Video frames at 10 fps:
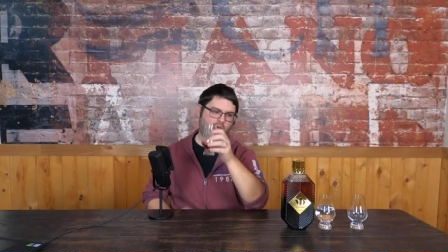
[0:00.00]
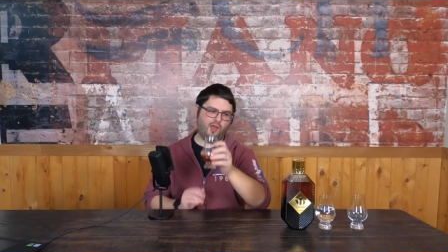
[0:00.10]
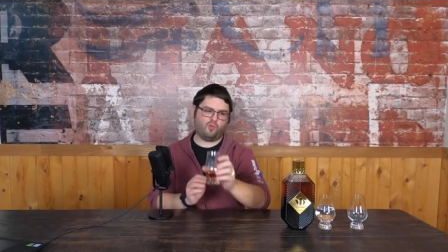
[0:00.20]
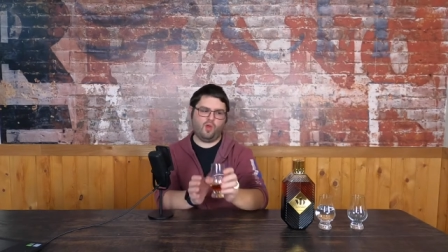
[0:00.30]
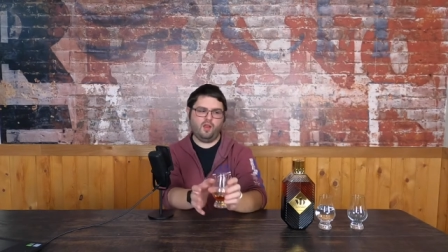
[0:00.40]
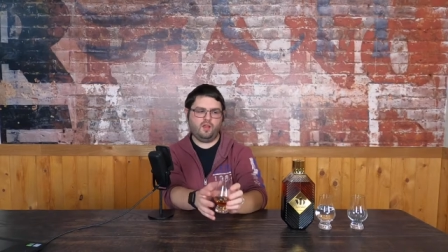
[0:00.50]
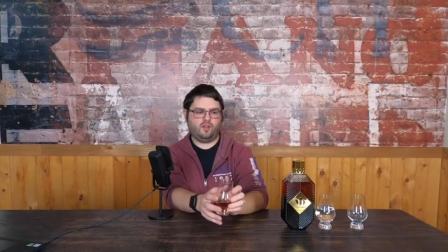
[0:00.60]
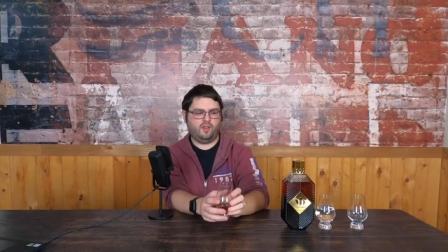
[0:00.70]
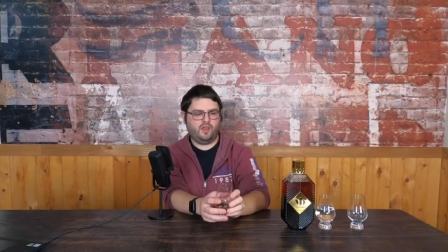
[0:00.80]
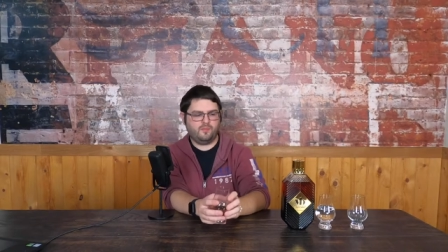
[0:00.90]

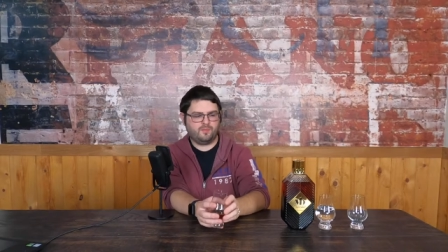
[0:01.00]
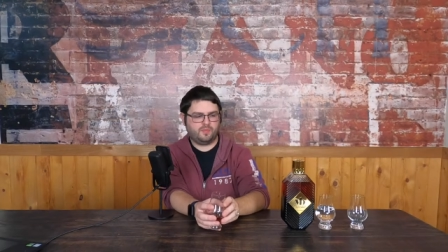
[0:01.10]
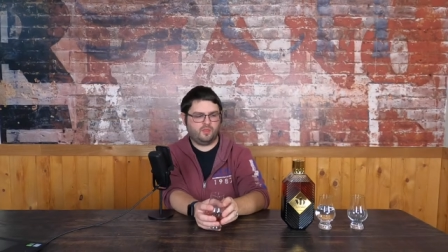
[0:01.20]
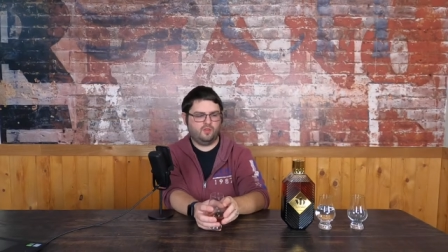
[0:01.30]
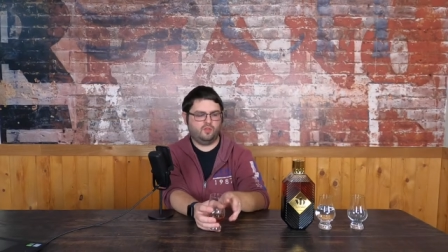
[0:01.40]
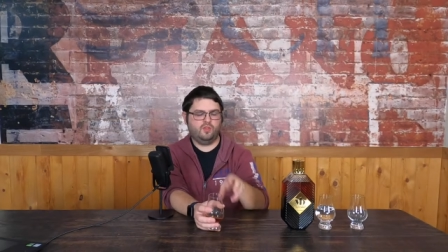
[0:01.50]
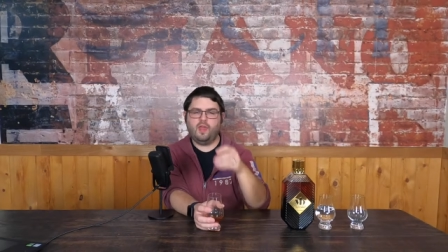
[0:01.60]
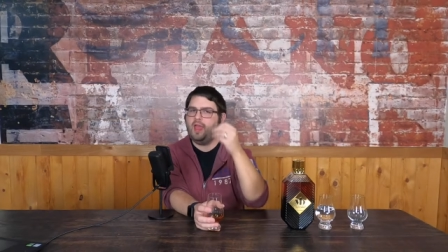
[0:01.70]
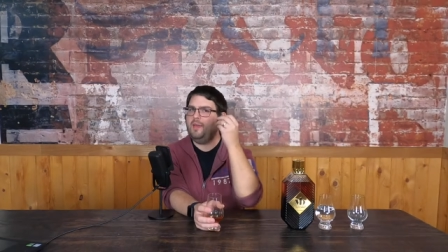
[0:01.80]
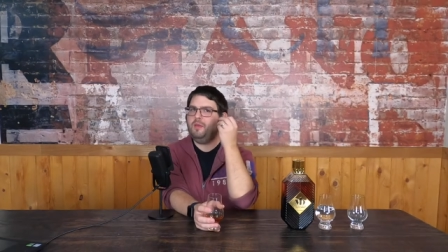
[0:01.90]
Ironically,
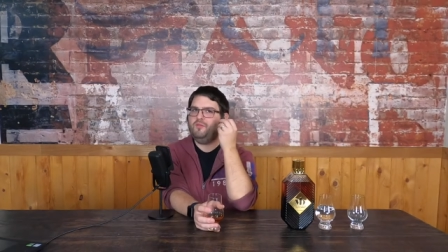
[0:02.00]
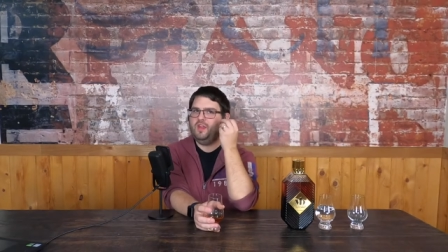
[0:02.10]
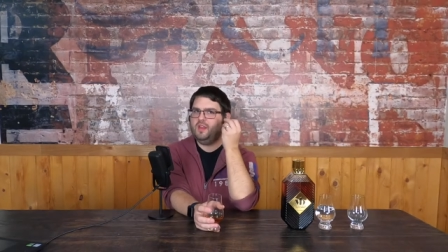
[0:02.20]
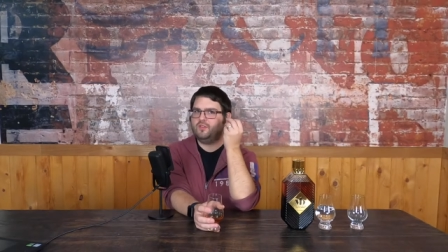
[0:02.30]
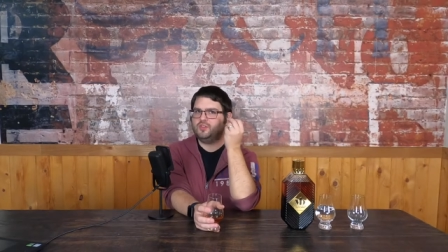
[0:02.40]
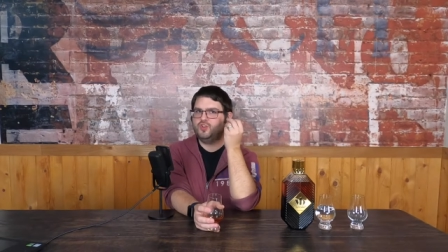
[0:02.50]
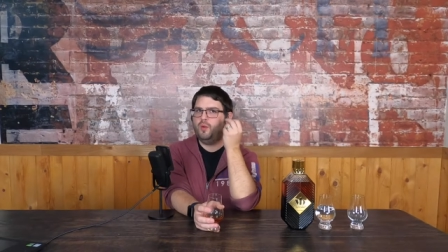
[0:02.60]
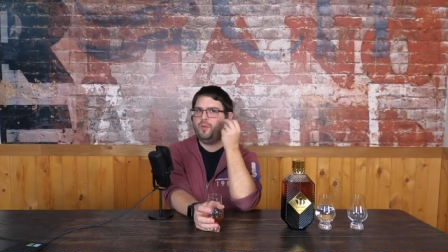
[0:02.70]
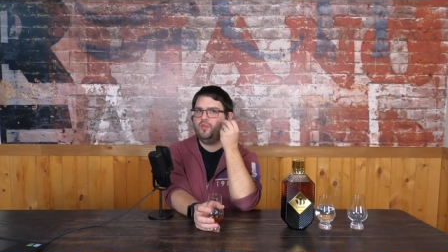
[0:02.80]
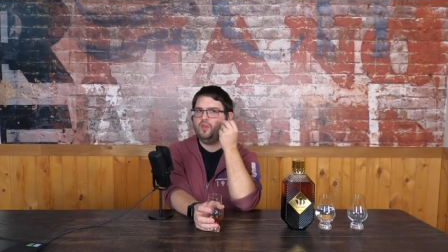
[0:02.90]
ABV doesn't show
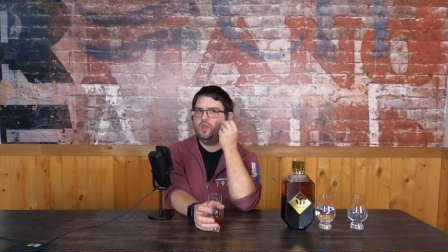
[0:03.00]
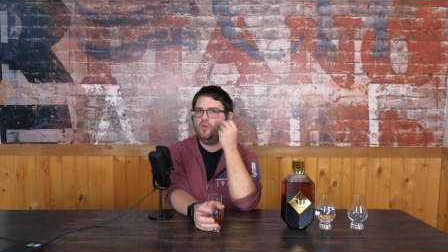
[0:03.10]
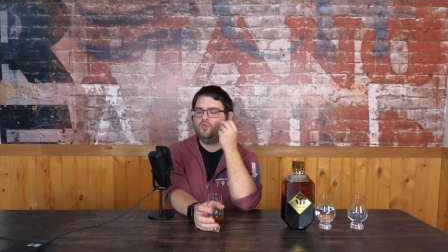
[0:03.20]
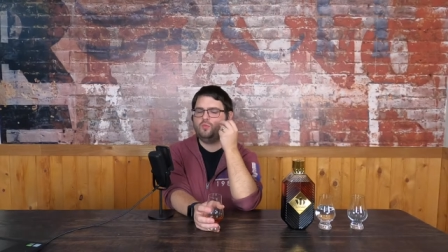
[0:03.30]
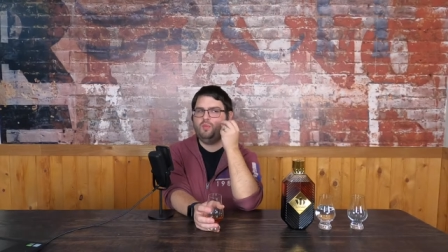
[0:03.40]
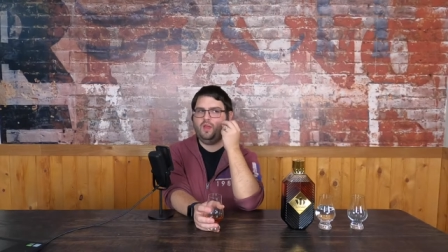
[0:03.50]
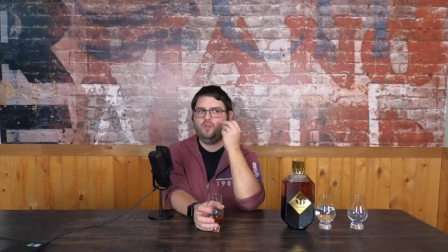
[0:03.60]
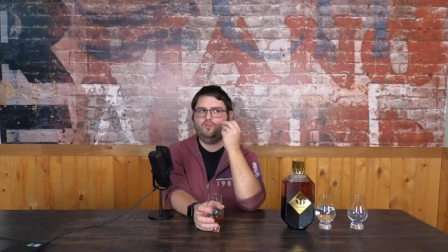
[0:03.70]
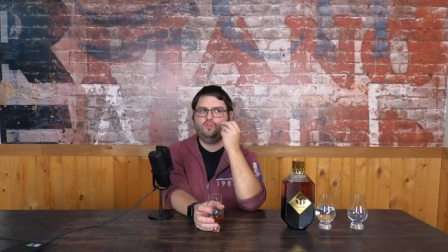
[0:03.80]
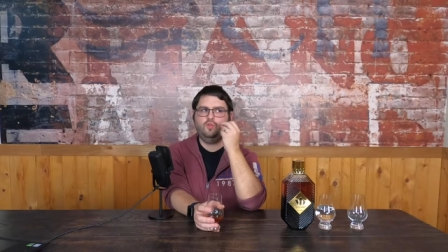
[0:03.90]
up on the nose,
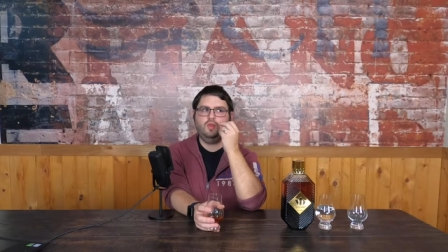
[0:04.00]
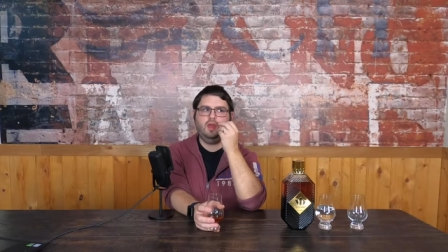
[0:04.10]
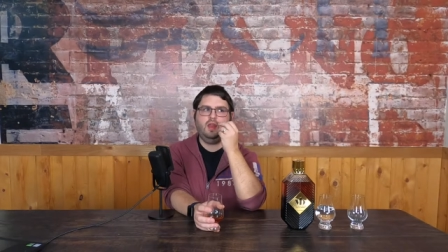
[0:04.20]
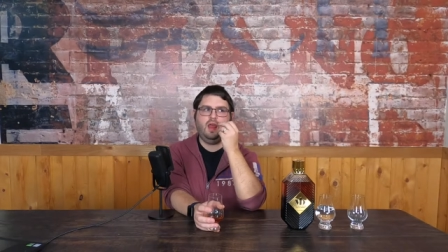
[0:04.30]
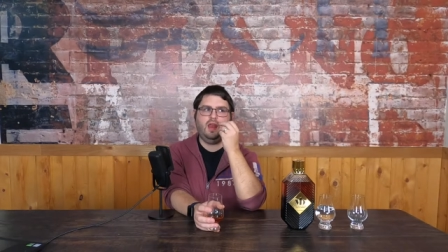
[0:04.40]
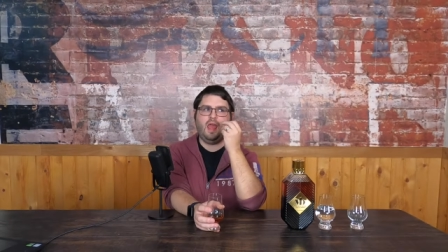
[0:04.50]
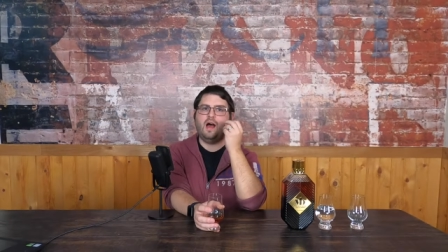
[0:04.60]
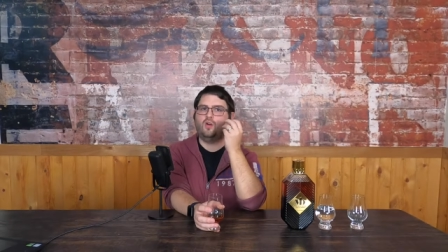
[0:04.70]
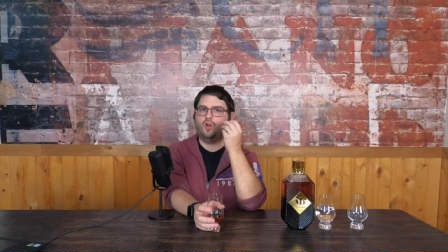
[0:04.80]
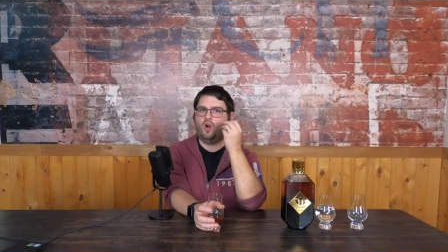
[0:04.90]
but you do get an
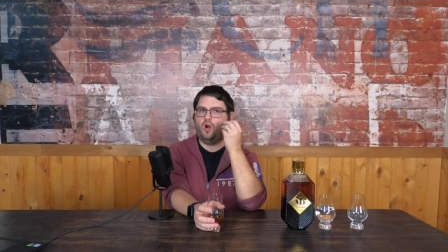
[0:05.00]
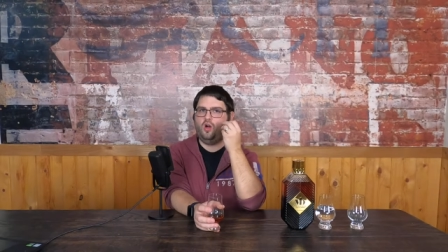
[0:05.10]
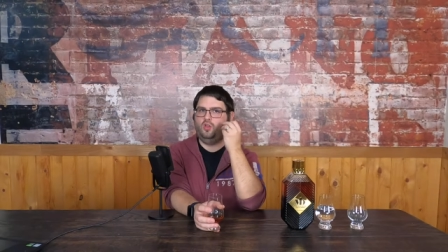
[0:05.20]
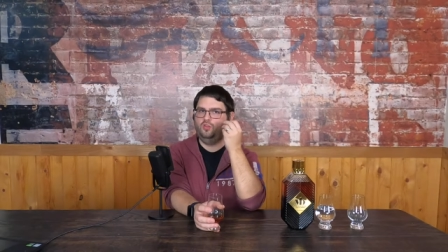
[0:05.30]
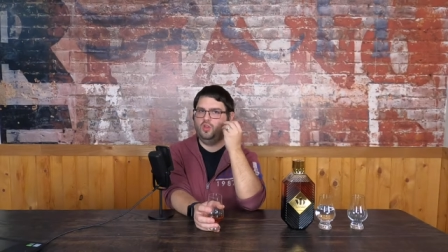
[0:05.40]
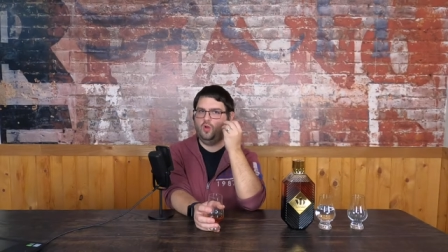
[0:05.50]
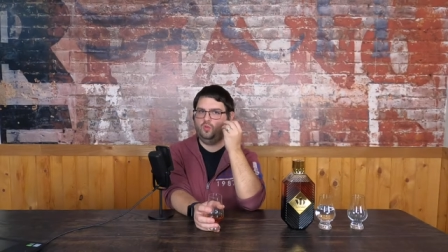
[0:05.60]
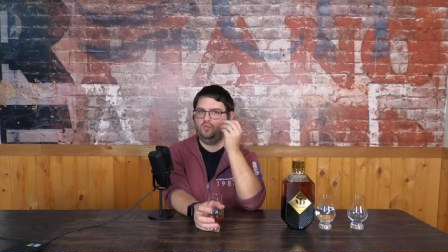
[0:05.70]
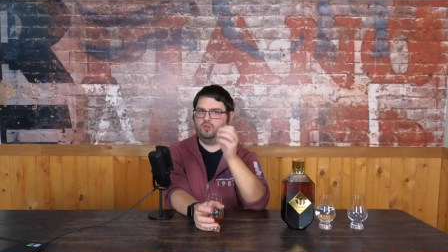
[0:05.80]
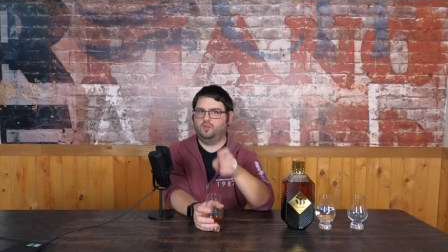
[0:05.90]
alcohol
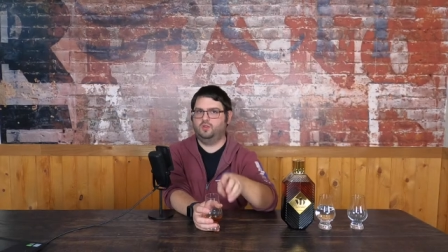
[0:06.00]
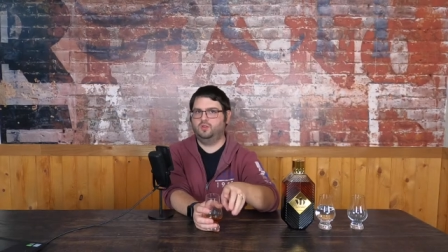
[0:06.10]
note.